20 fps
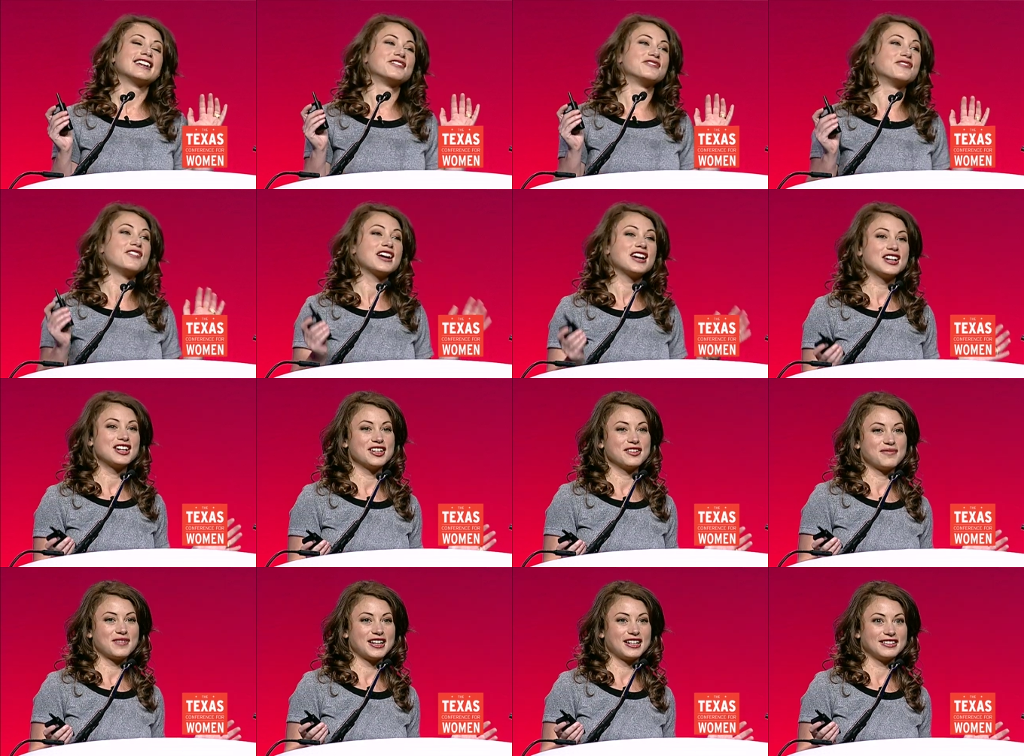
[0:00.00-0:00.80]

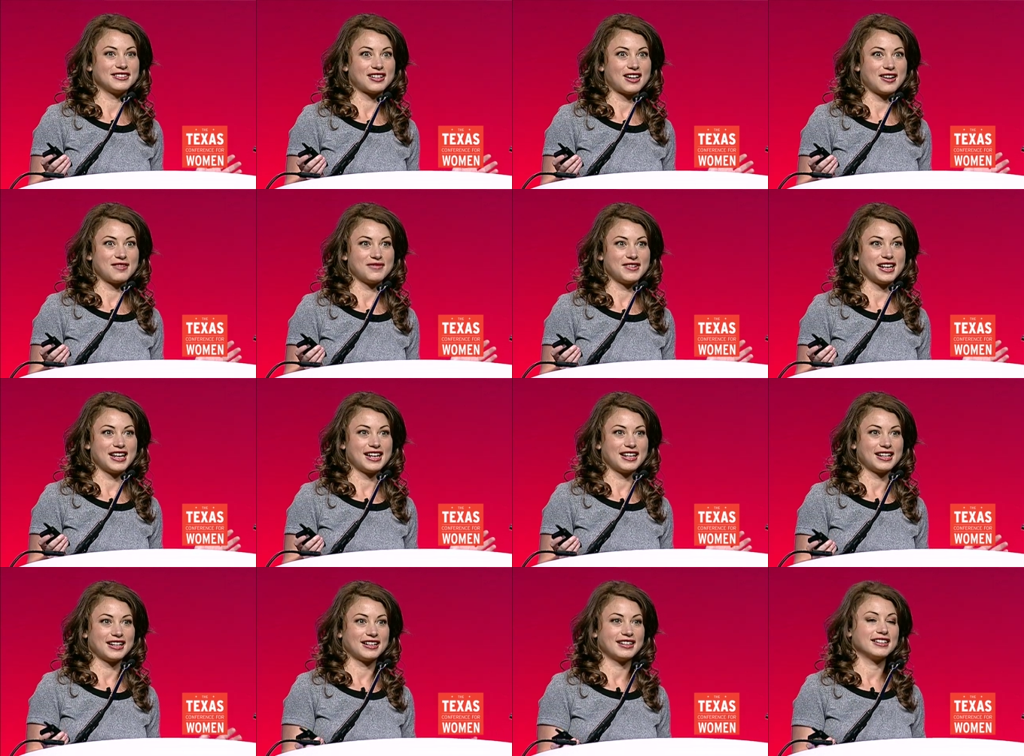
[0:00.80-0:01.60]
Very
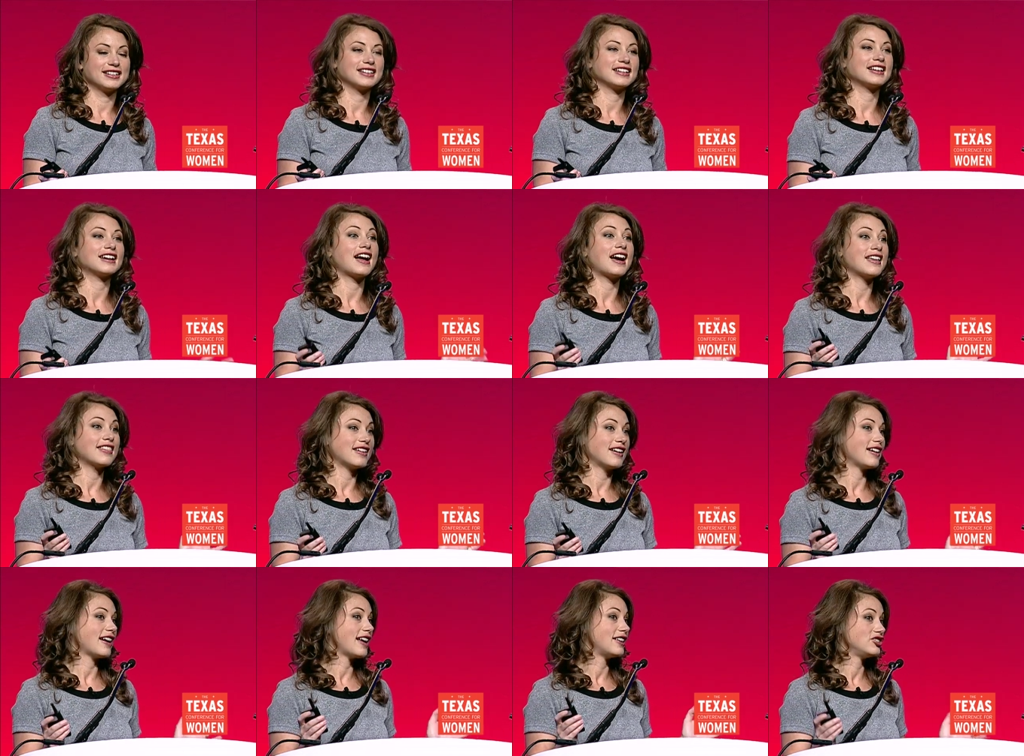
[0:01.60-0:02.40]
male-dominated. And I
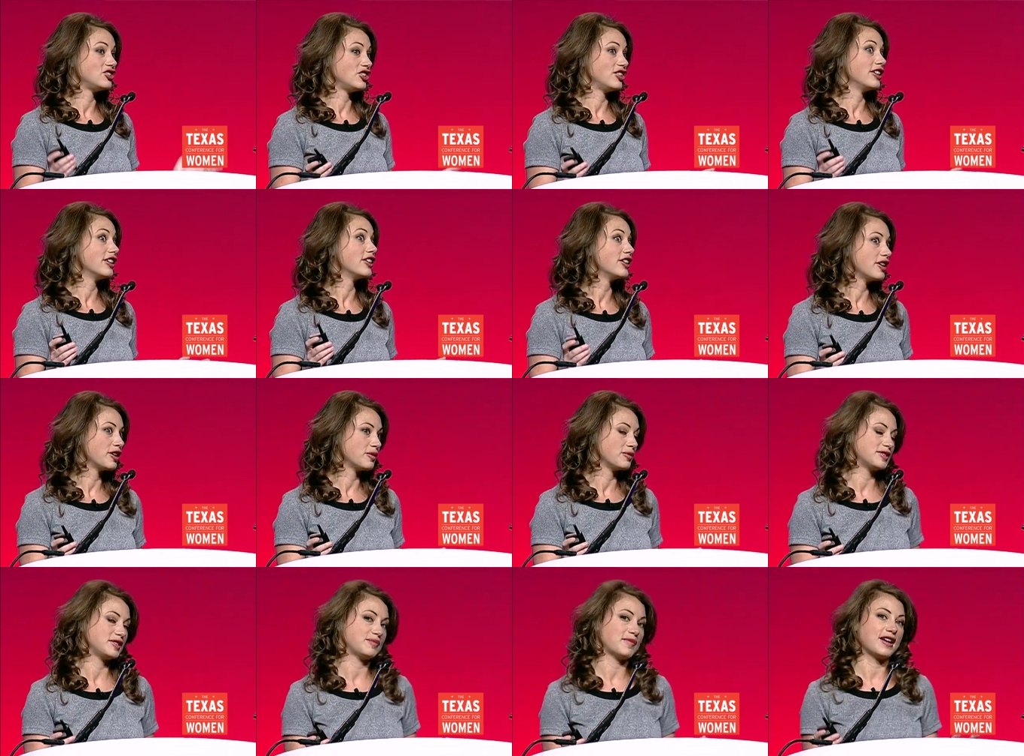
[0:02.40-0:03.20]
thought
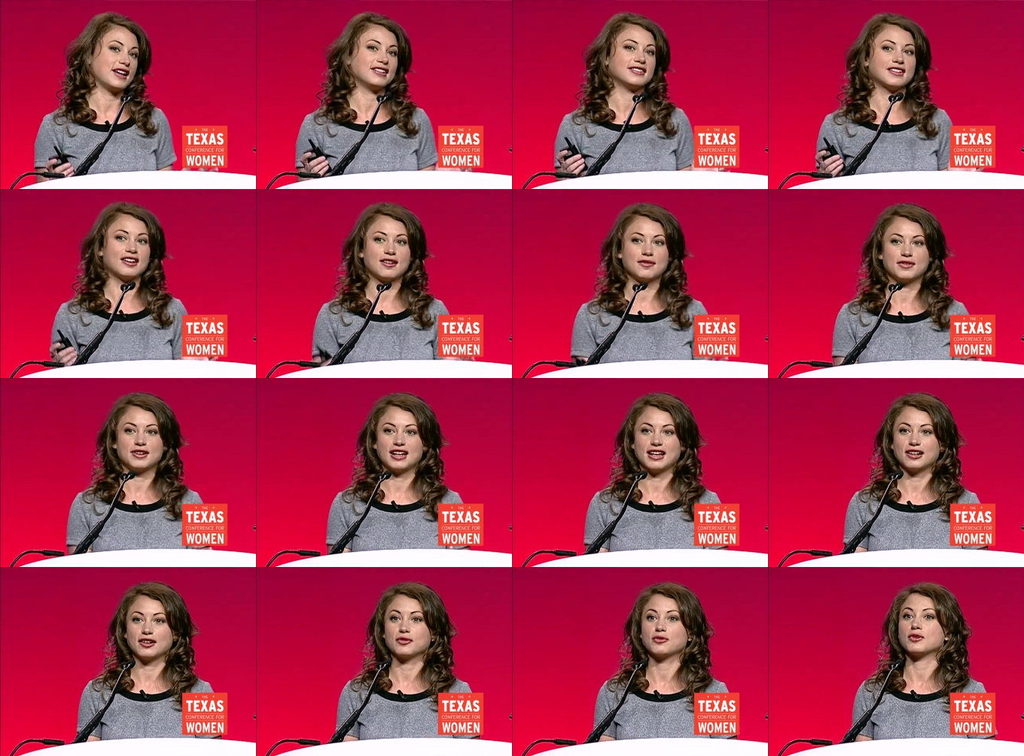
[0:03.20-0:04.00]
engineering was
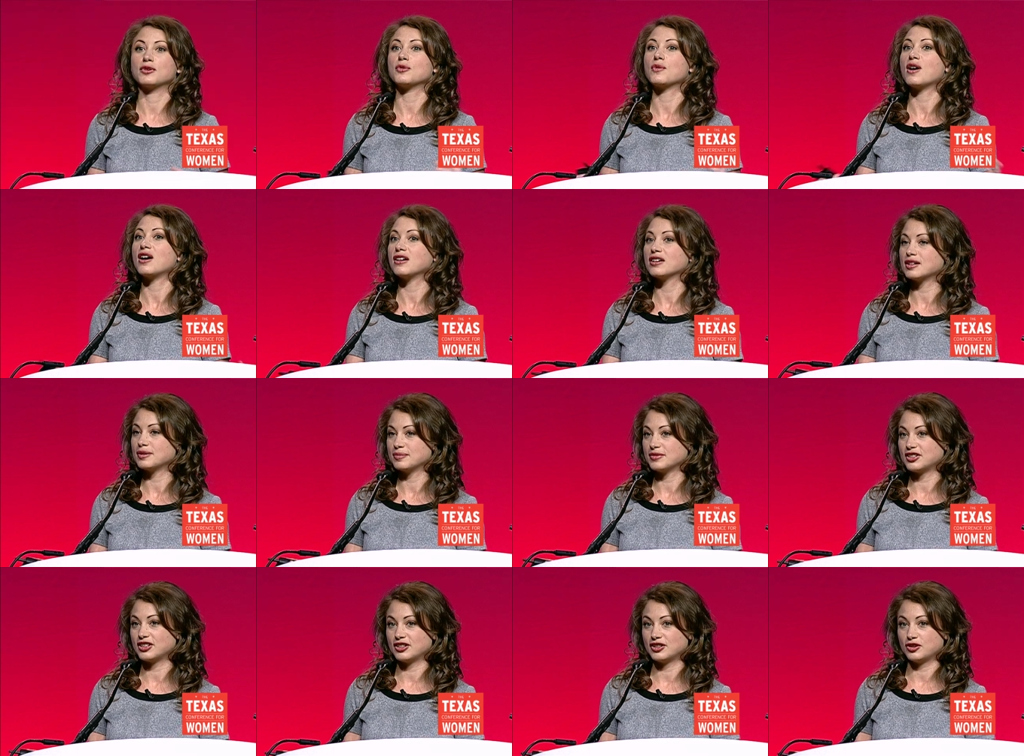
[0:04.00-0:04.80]
male-dominated. Well,
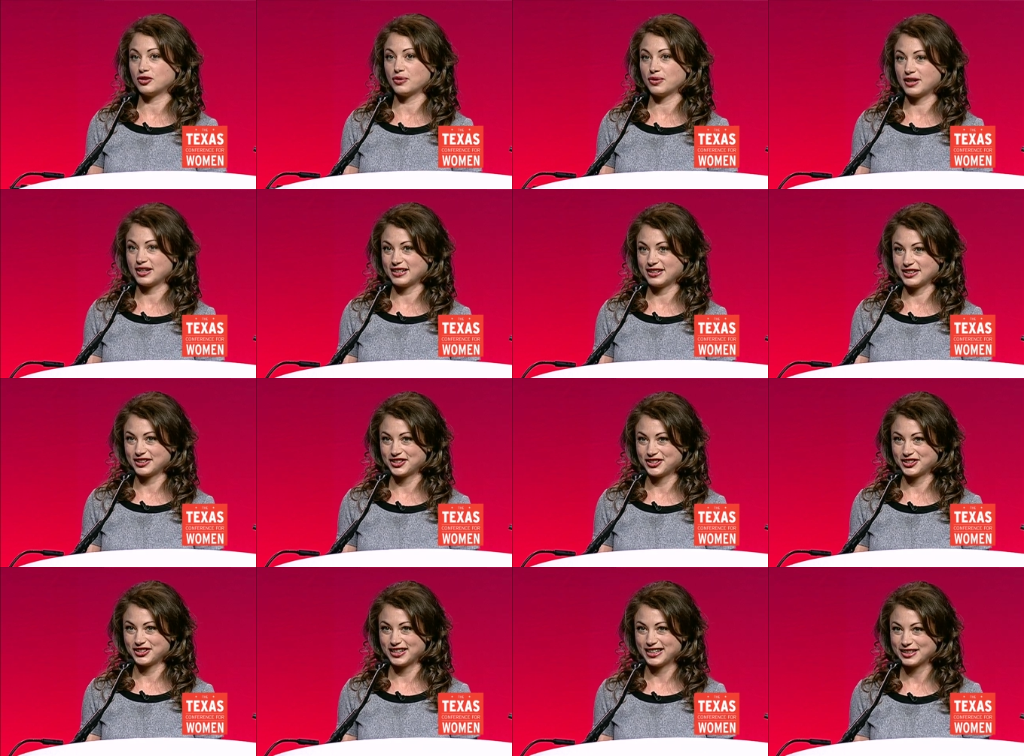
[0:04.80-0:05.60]
welcome to the toy
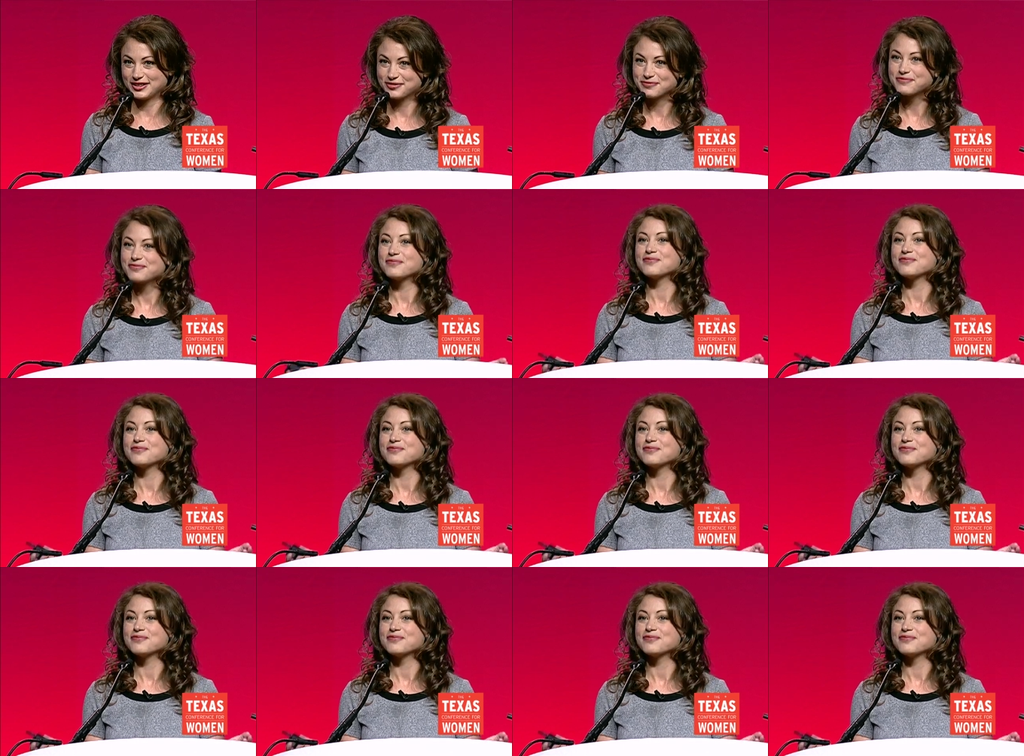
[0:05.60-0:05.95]
industry.